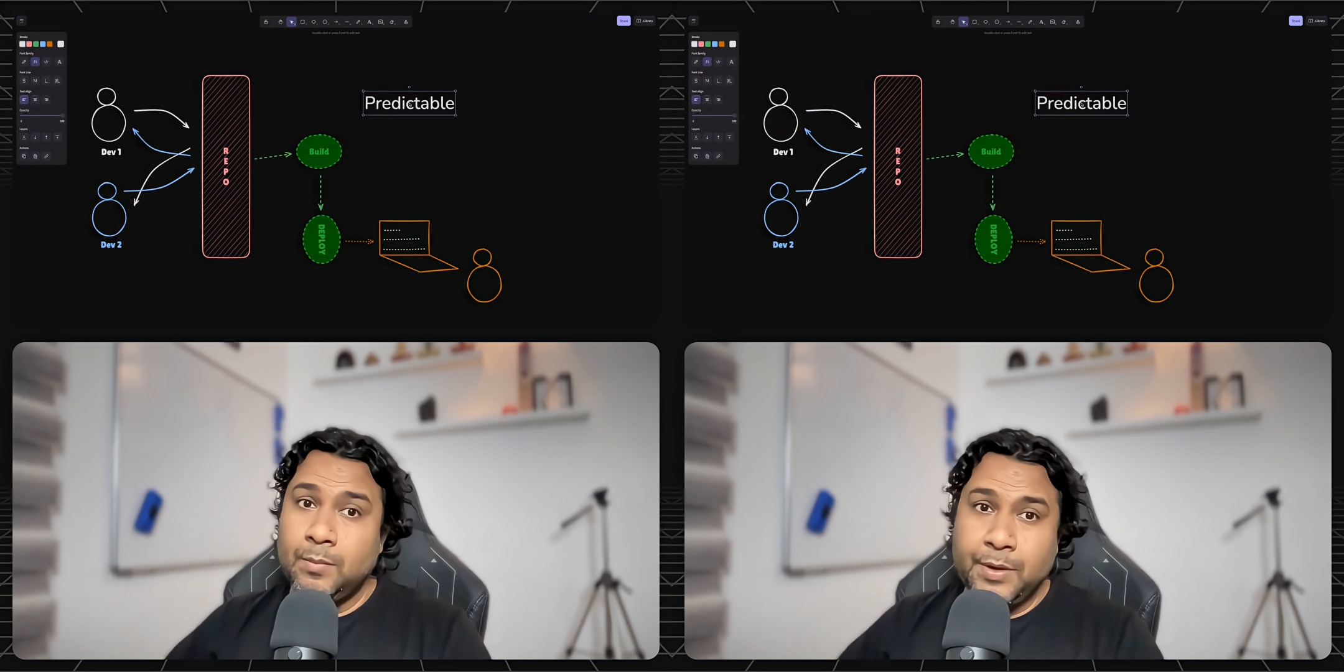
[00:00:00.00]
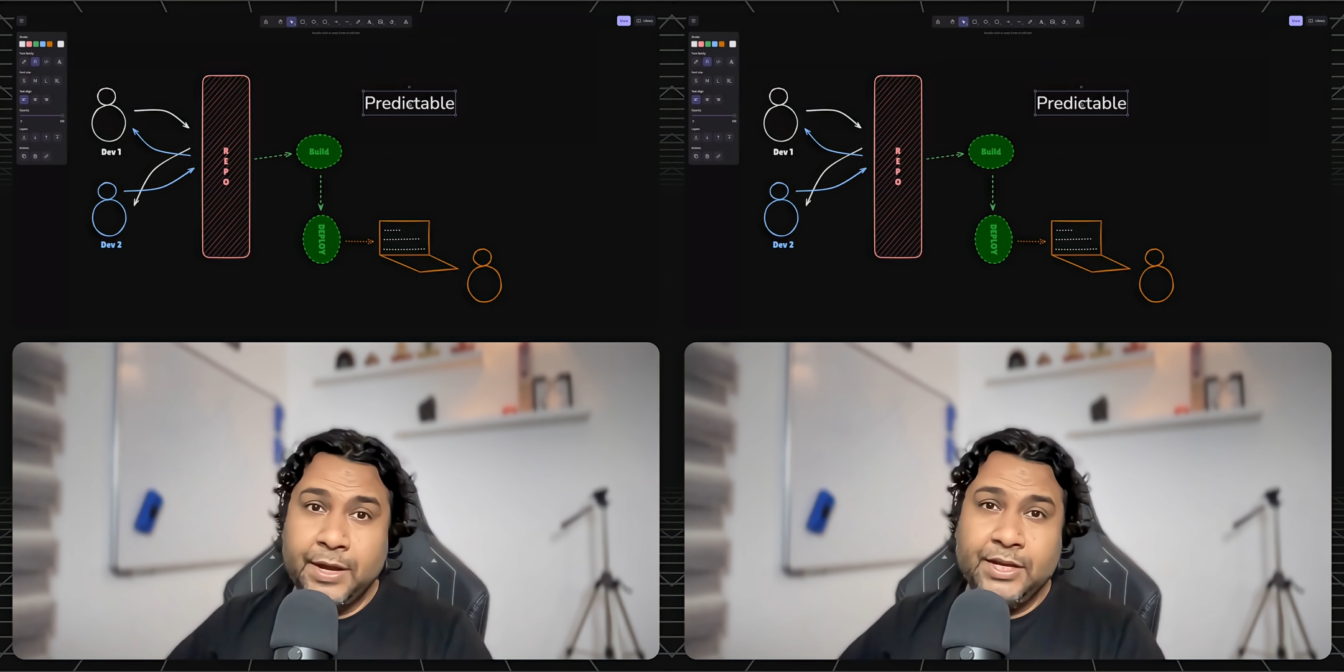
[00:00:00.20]

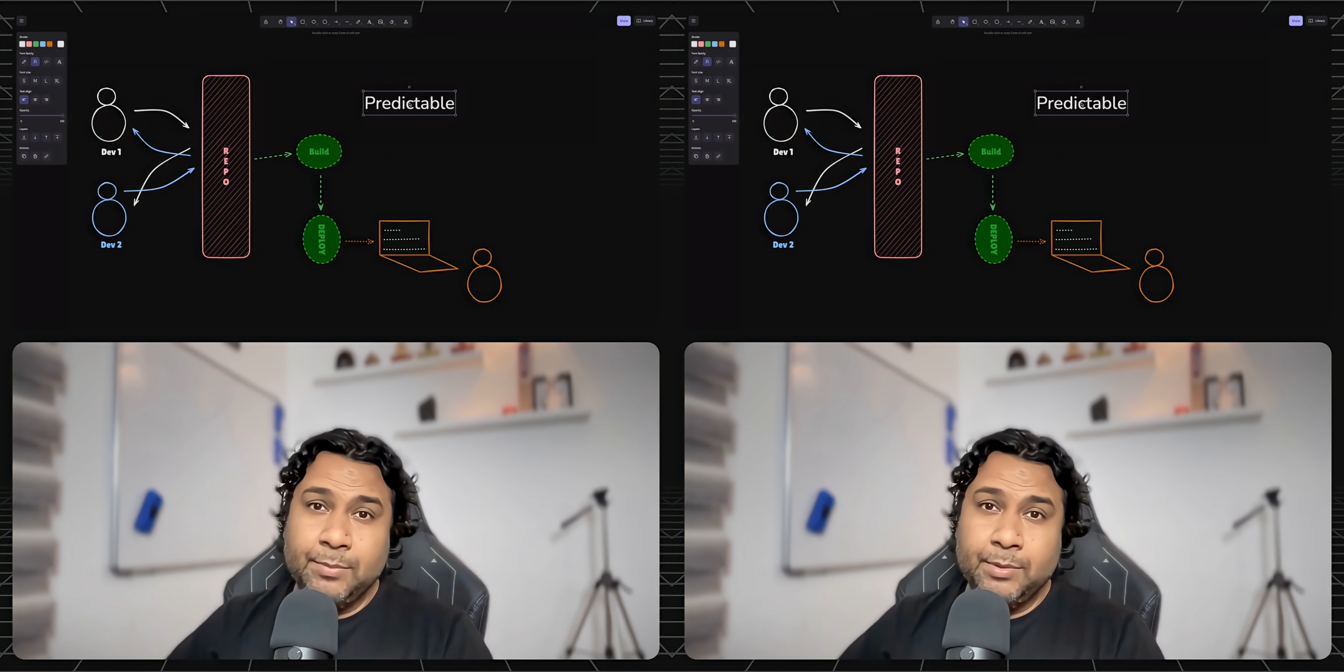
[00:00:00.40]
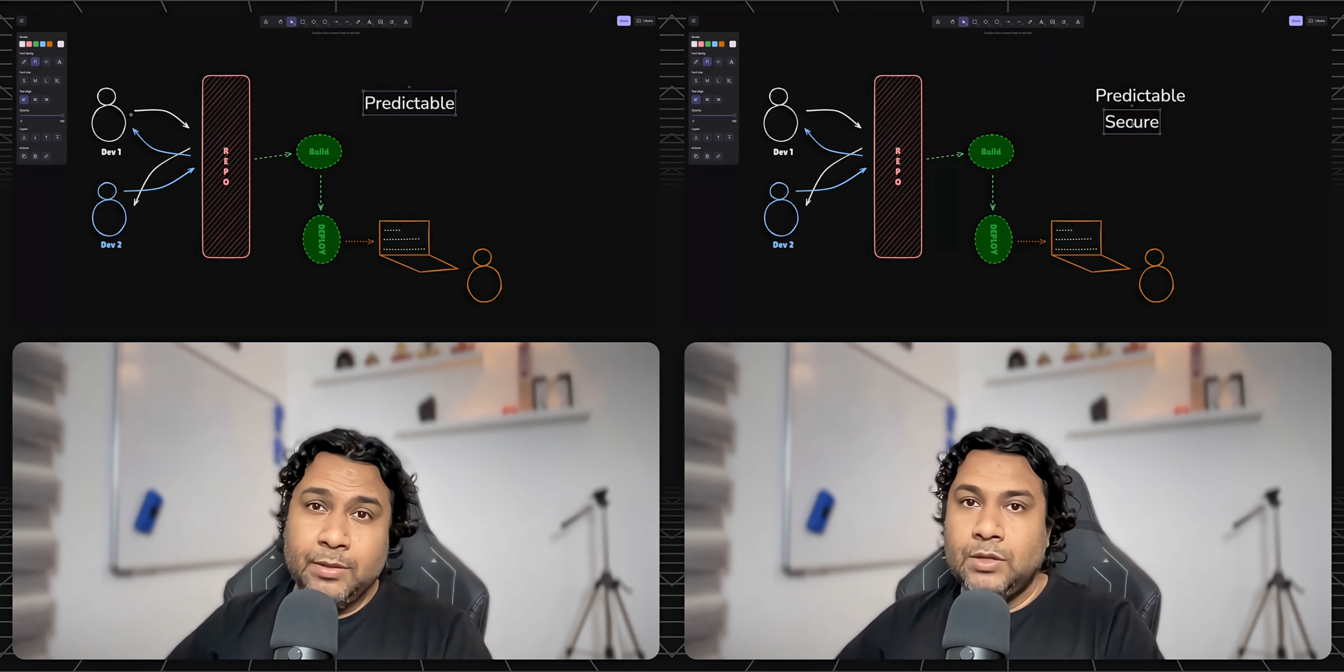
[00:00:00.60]

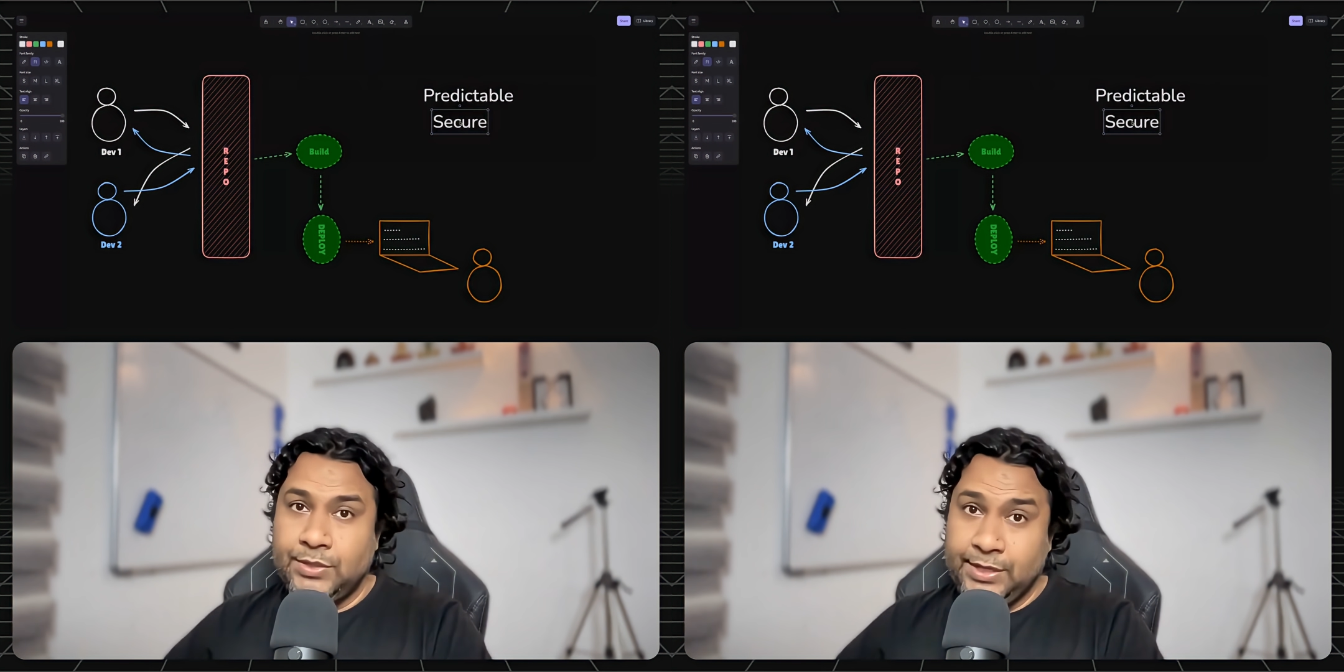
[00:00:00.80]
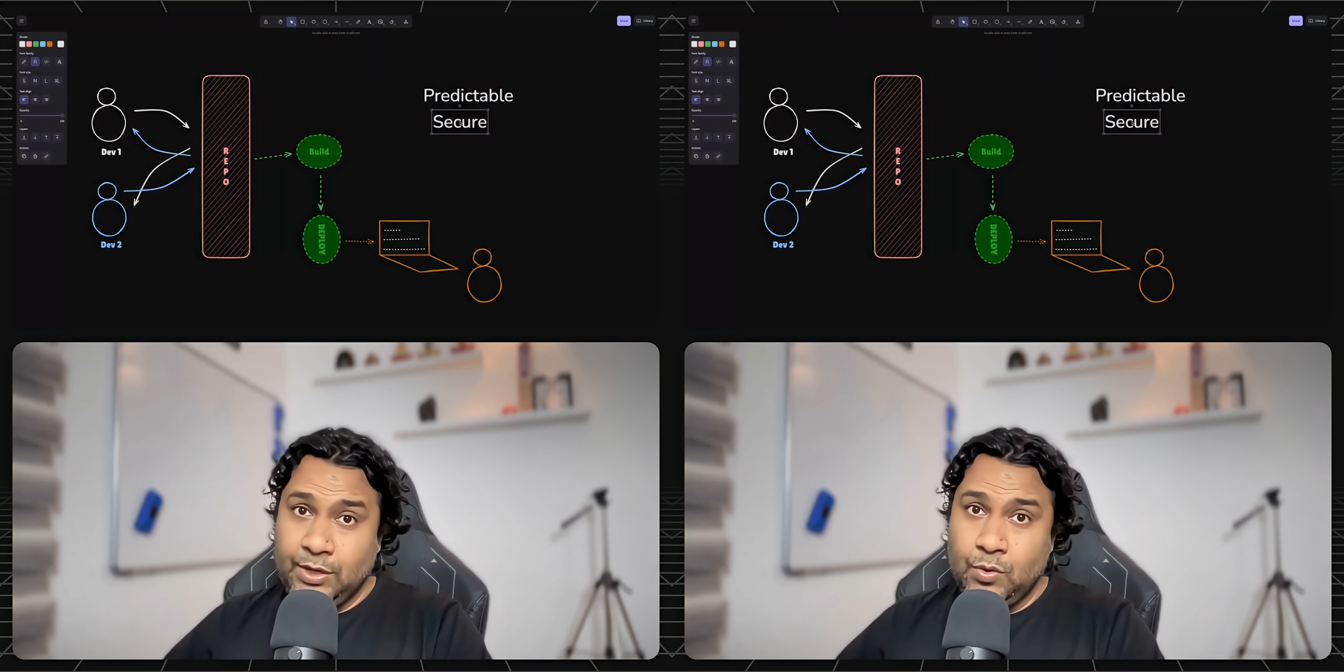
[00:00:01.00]
predictable,
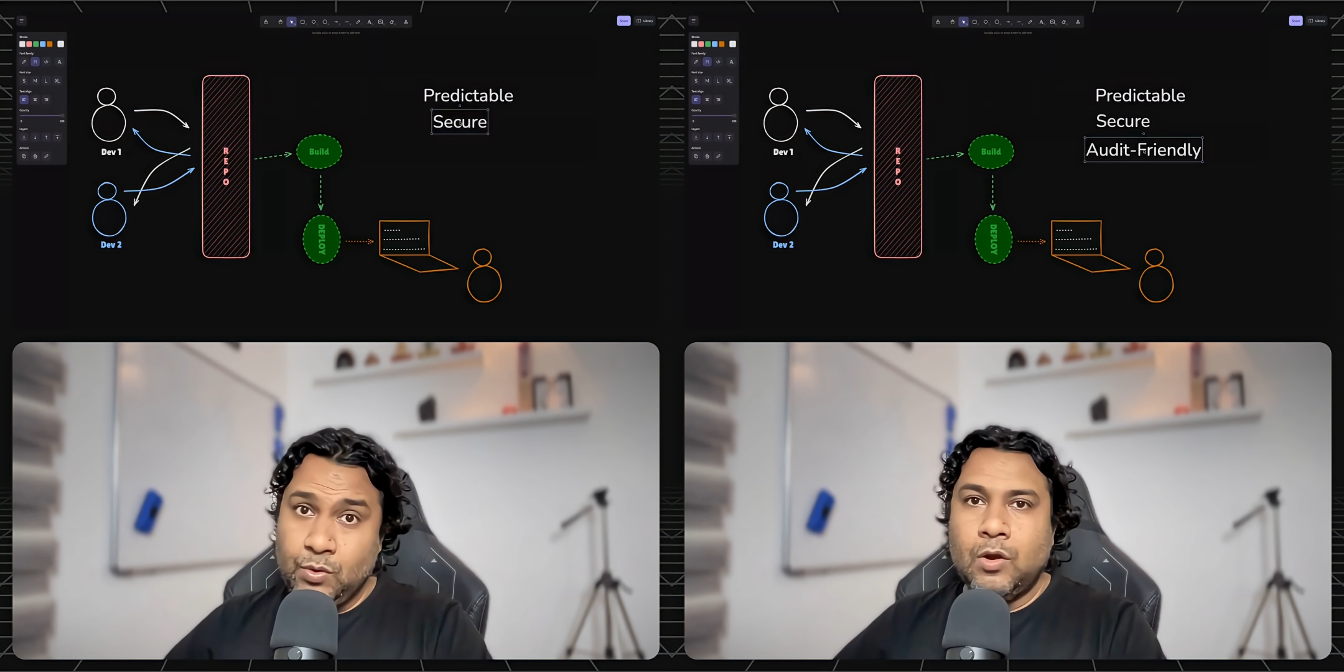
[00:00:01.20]
secure,